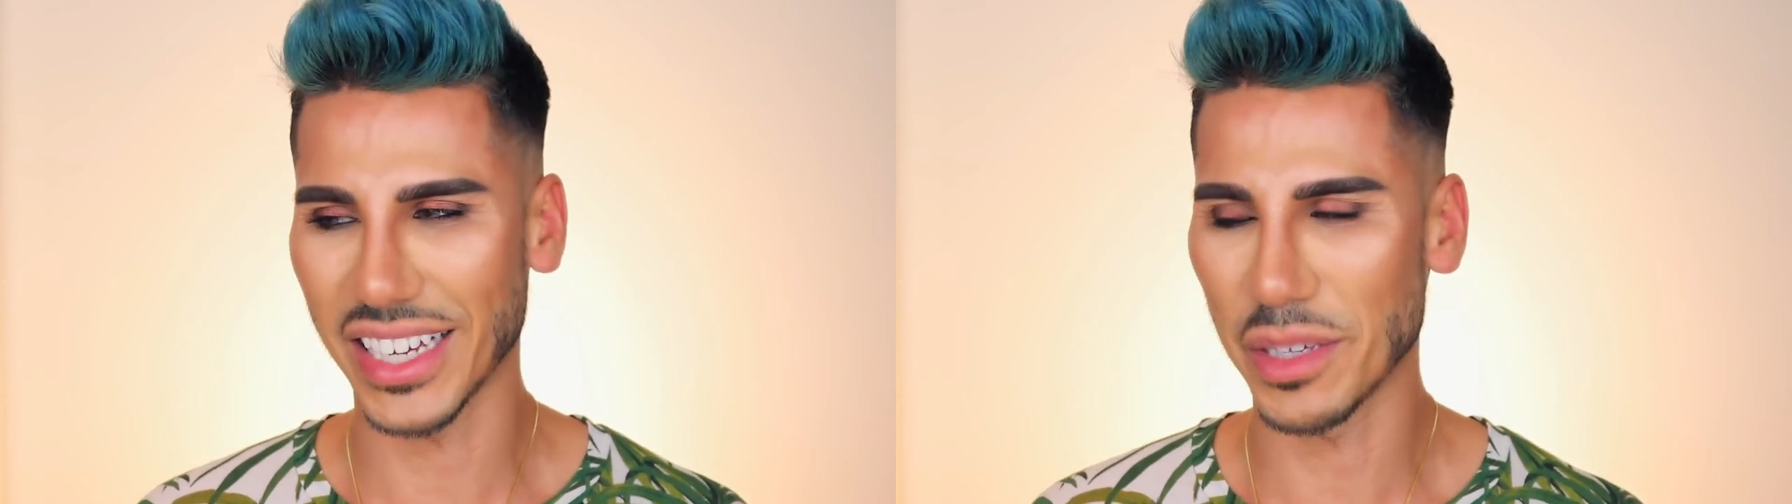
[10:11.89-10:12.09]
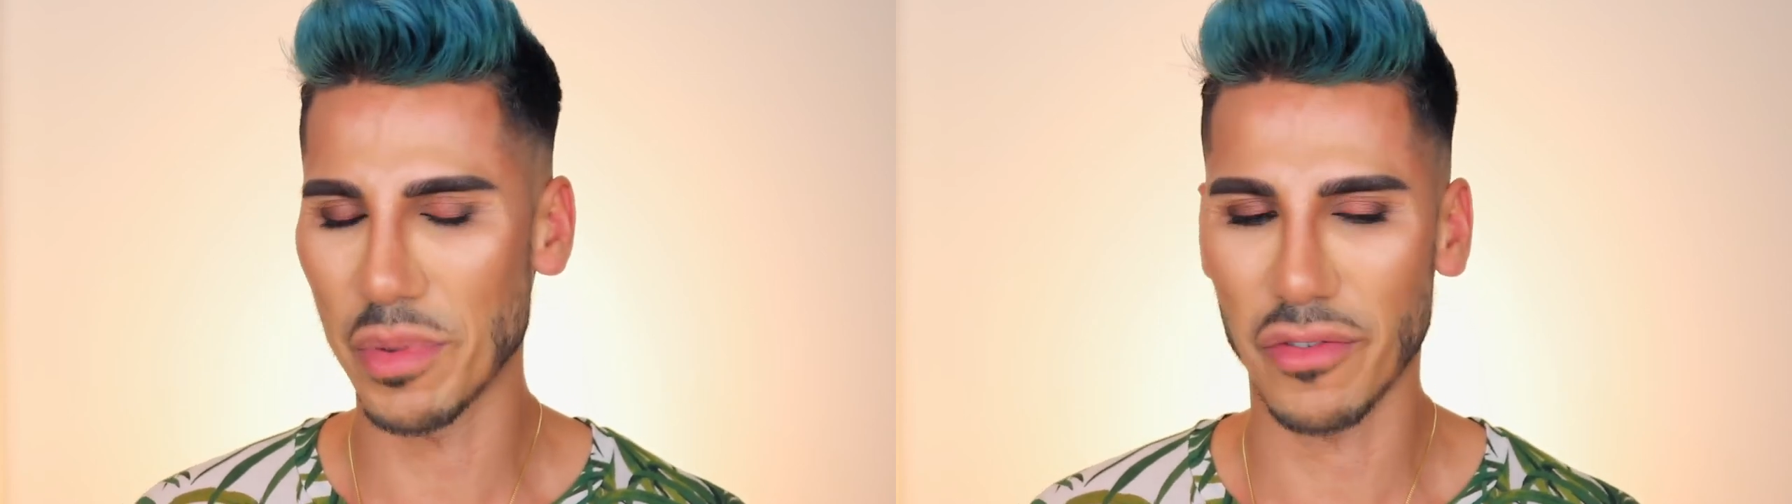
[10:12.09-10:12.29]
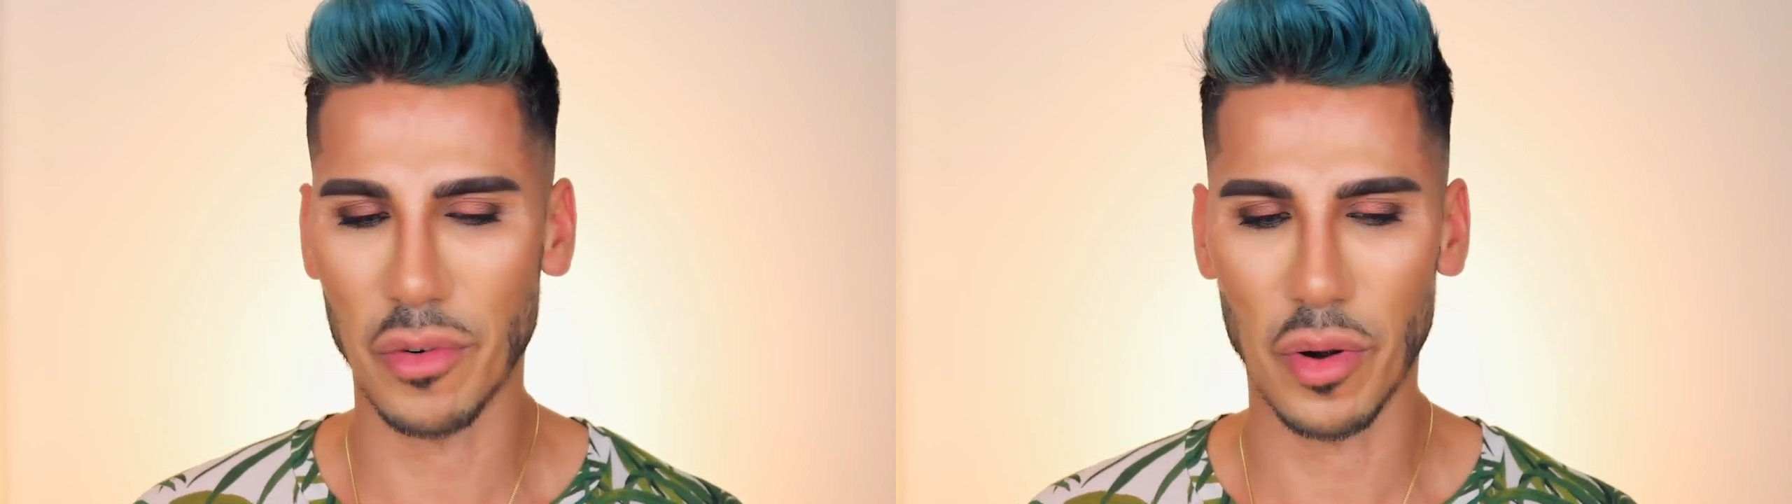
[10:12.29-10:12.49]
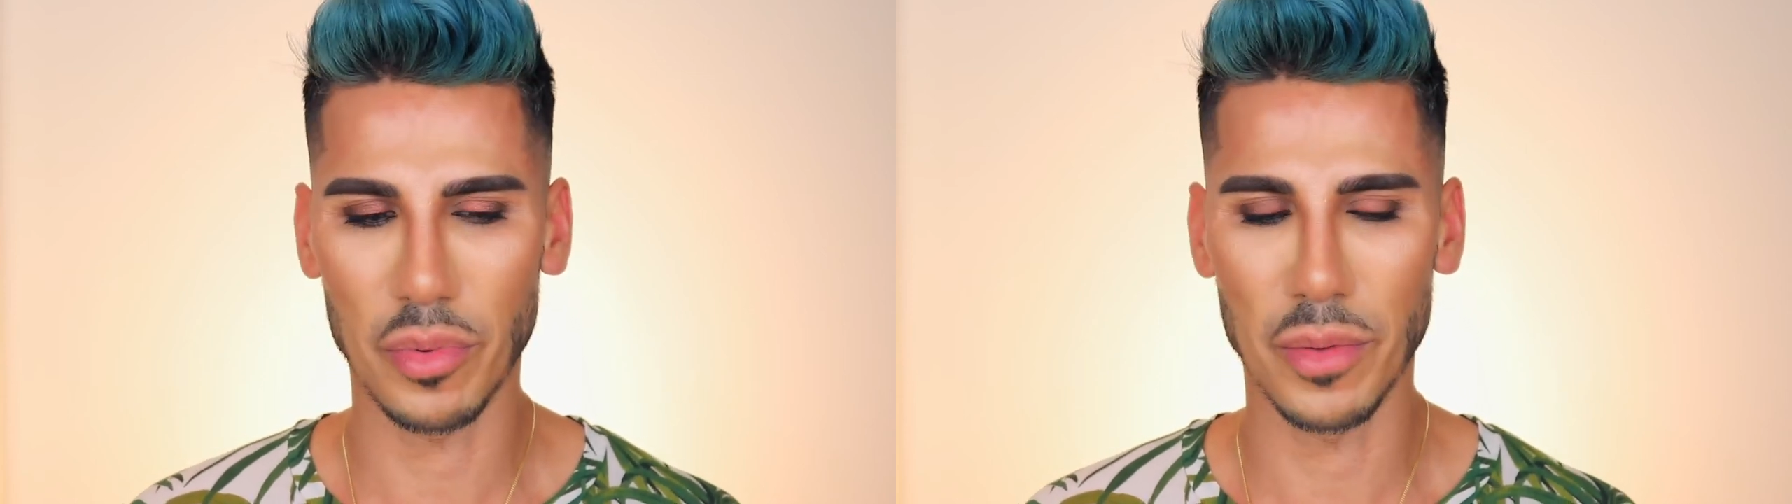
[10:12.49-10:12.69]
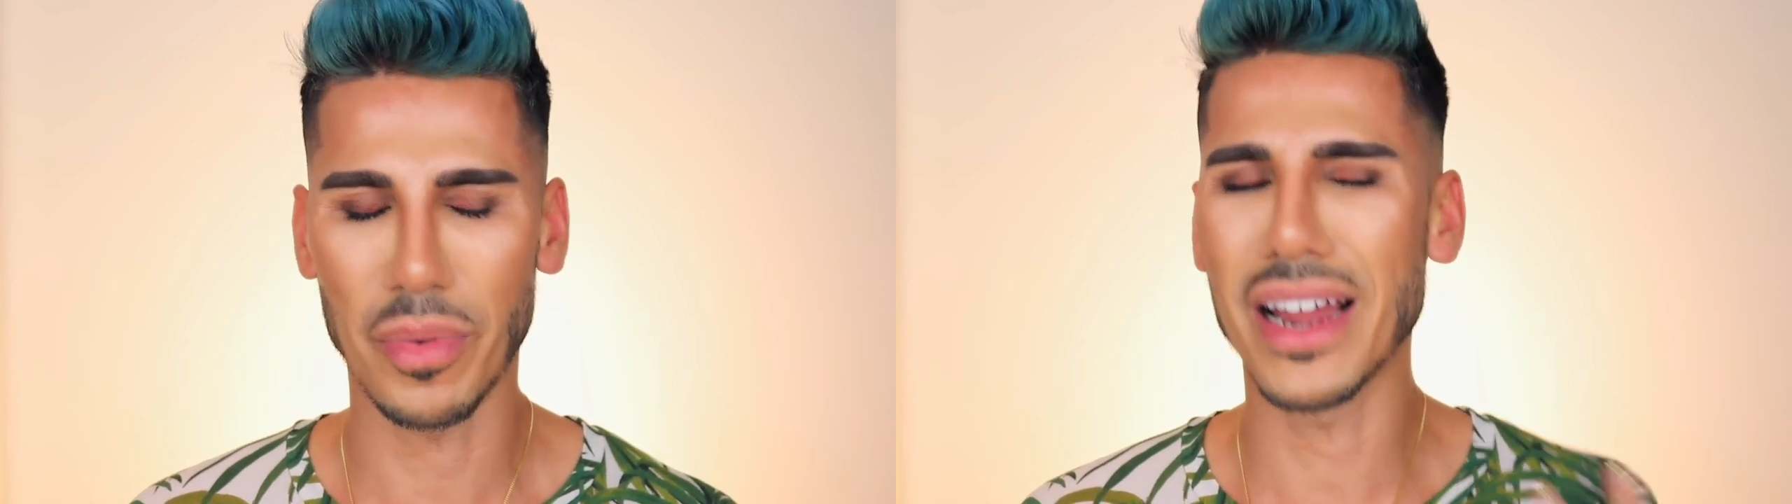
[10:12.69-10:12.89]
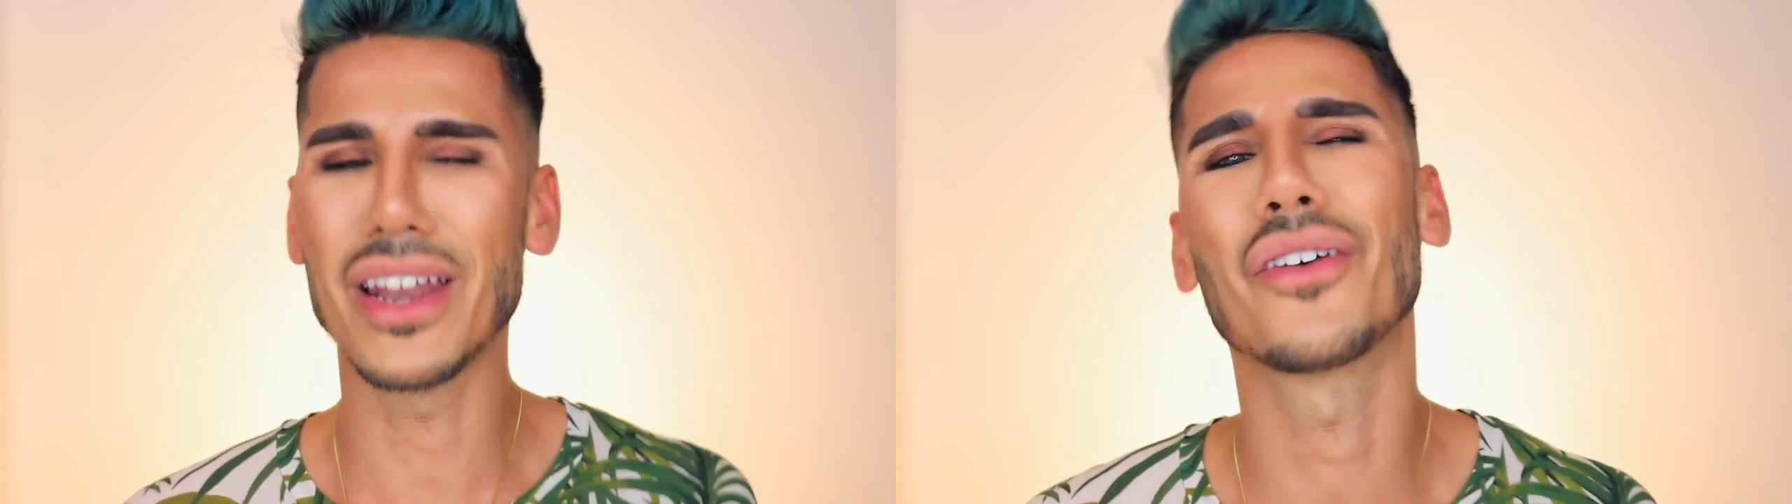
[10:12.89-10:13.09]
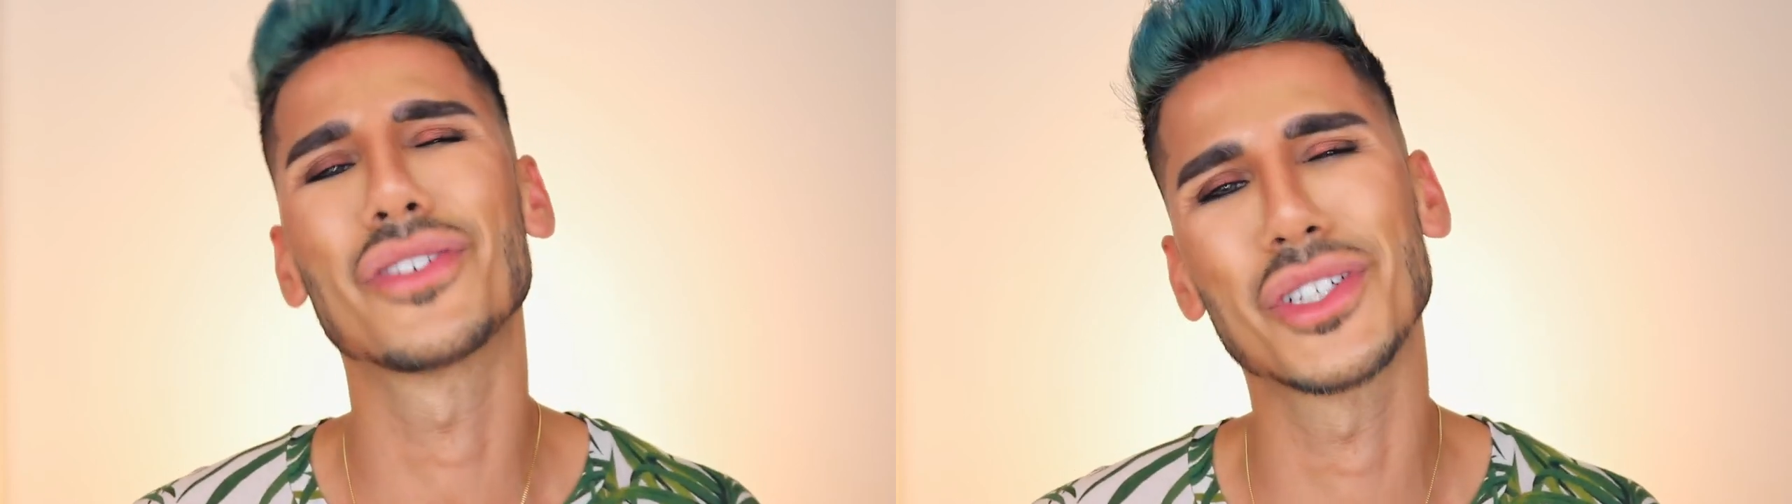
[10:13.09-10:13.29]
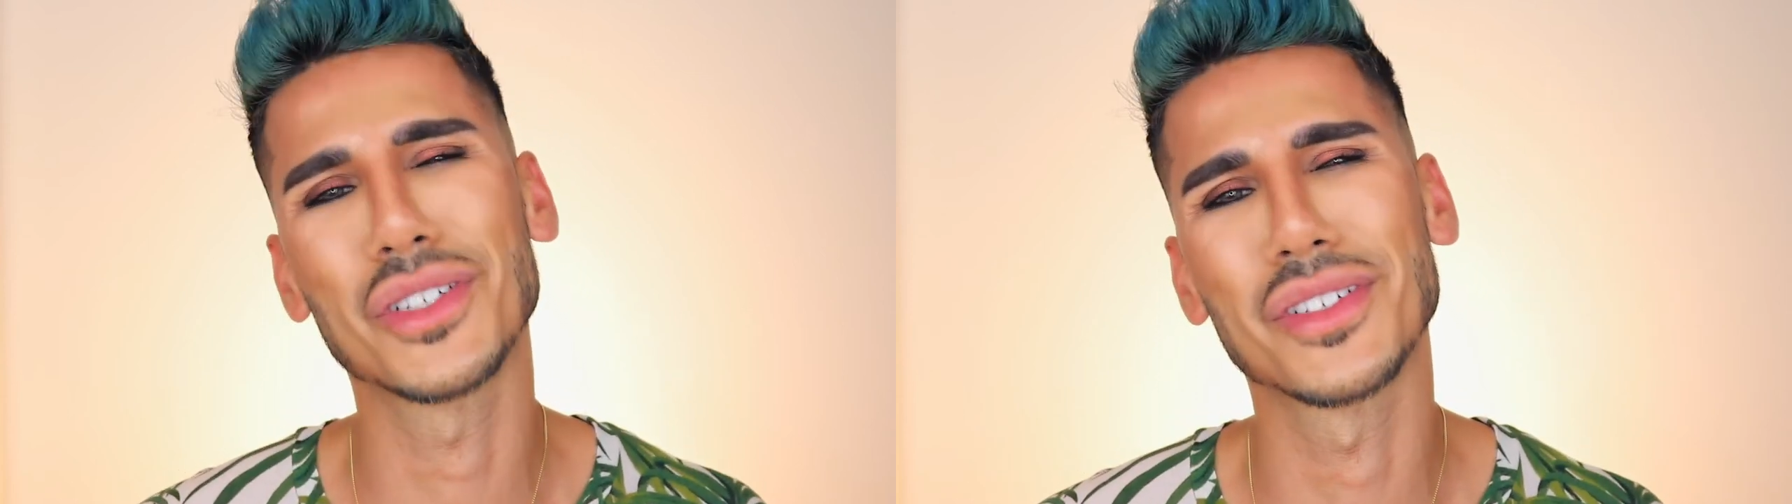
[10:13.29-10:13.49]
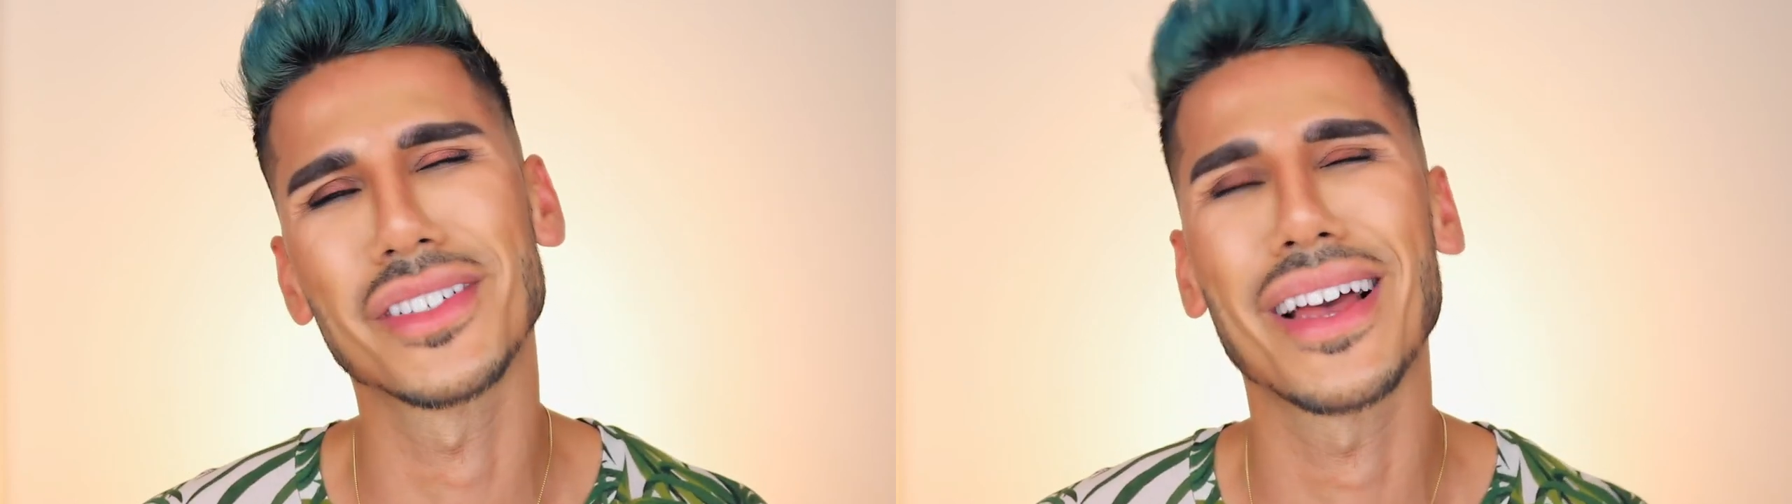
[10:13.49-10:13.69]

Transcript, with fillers: it's a bit of a problem, but I love shoes.